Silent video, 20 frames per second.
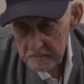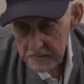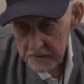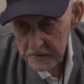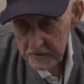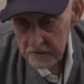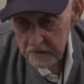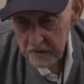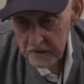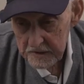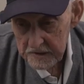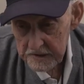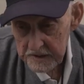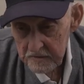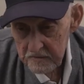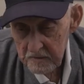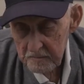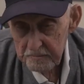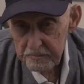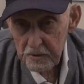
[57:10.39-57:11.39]
because
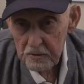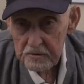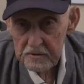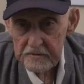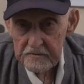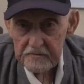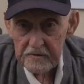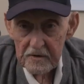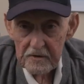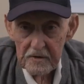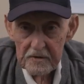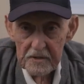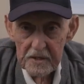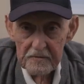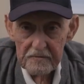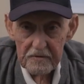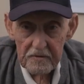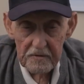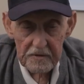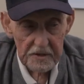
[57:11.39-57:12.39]
they were both
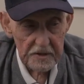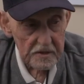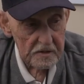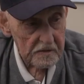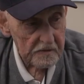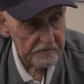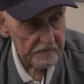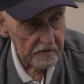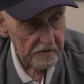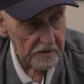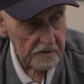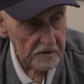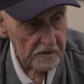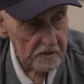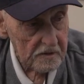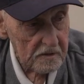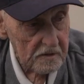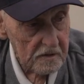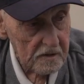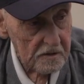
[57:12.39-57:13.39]
very, very, very
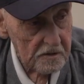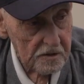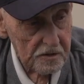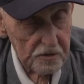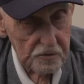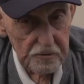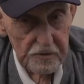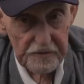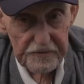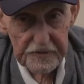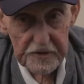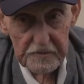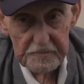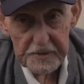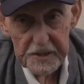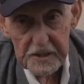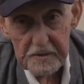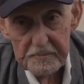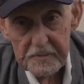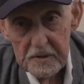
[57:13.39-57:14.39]
terrific
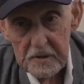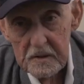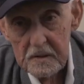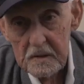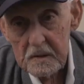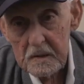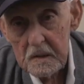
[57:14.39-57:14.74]
people.